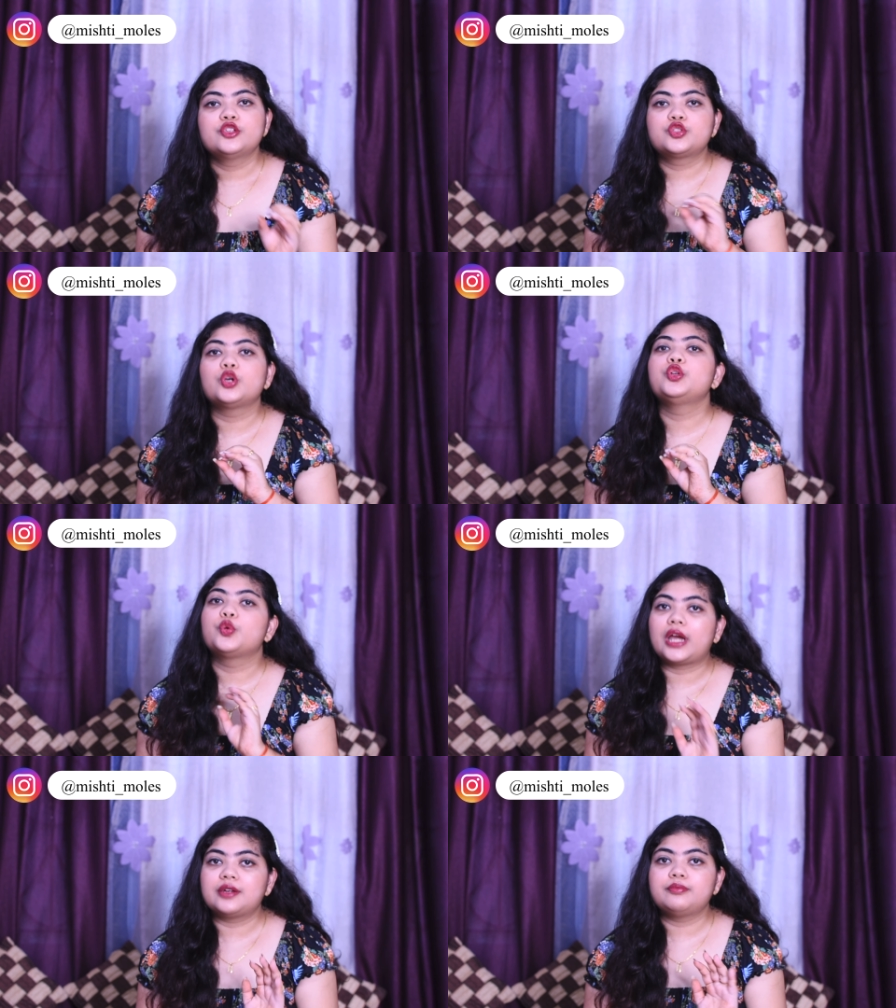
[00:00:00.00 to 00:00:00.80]
so you
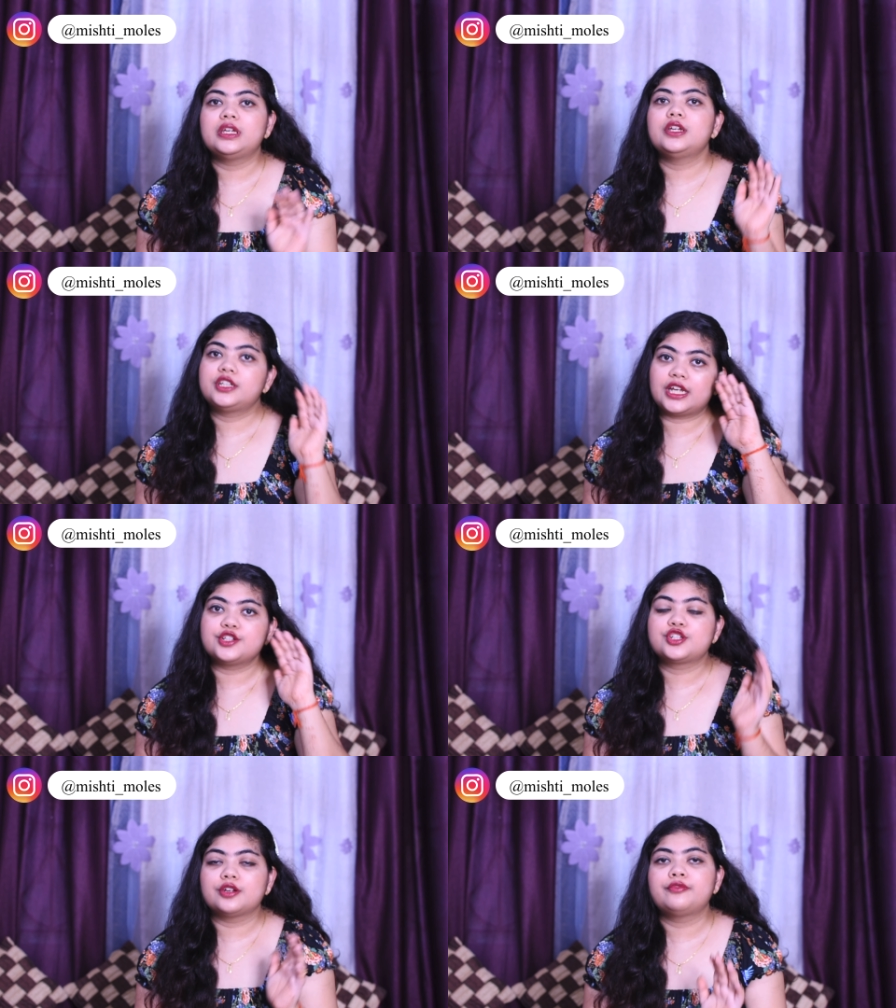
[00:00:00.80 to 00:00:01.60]
can be
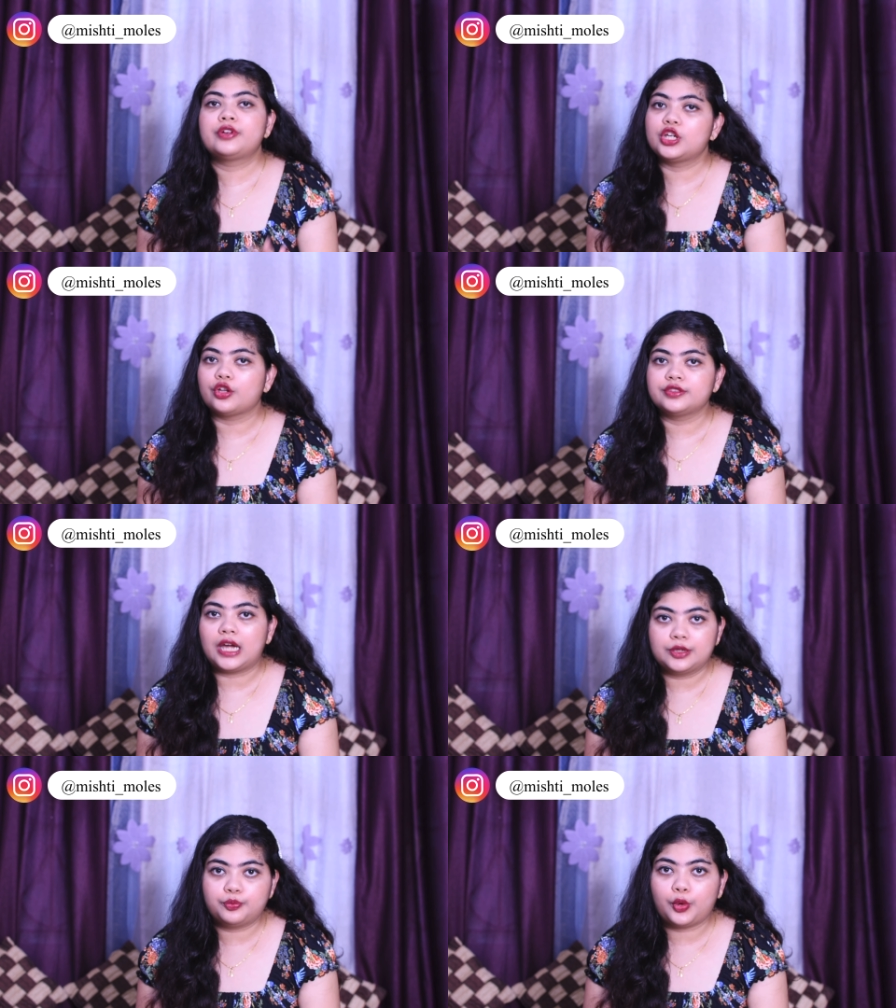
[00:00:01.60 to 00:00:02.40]
tension free on
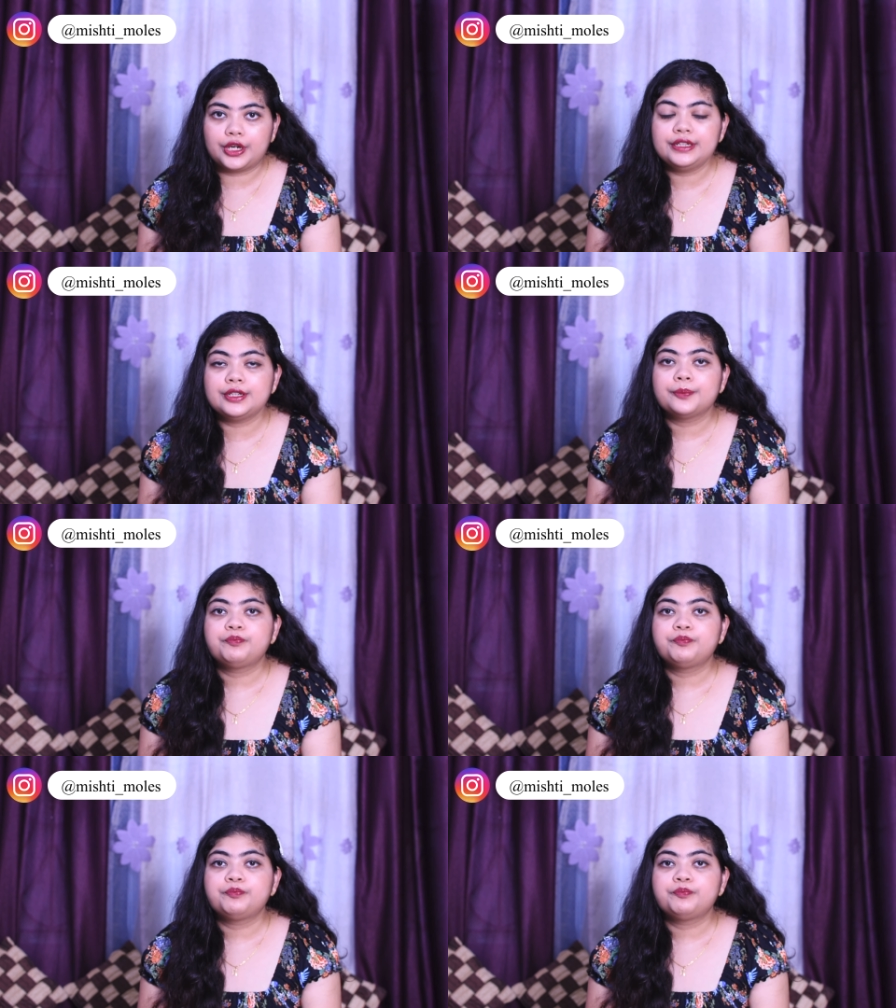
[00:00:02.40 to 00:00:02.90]
that point.